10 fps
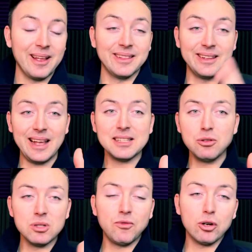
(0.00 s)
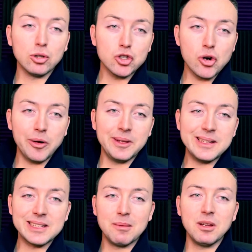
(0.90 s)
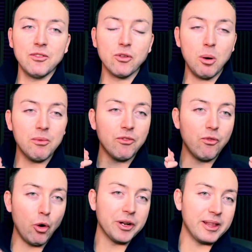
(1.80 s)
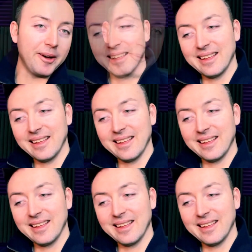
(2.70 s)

The next news for Dogecoin is coming from Florida.